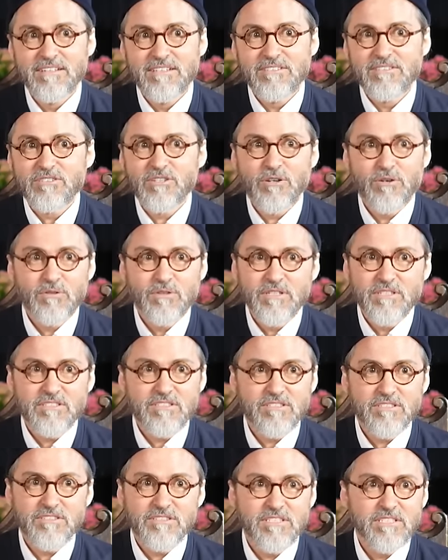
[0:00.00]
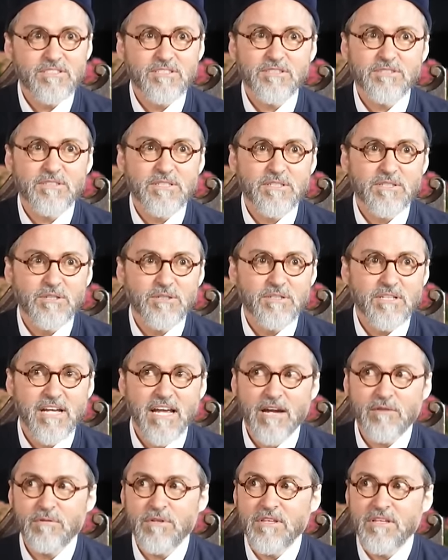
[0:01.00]
So this is the dunya.
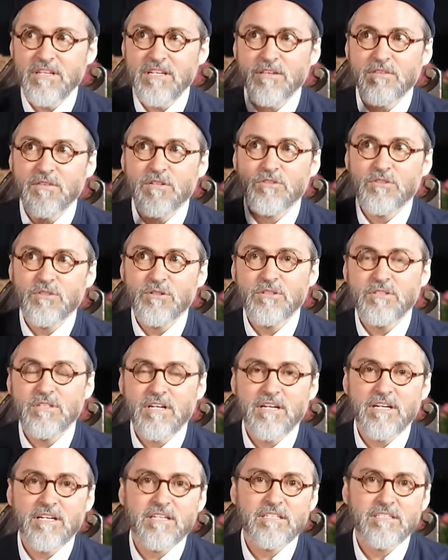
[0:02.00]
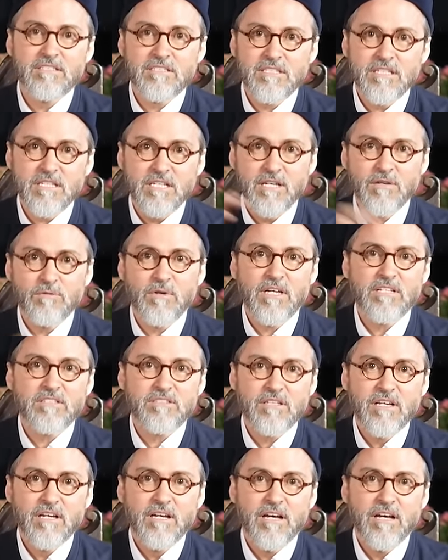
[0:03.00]
Everything in the dunya is to give us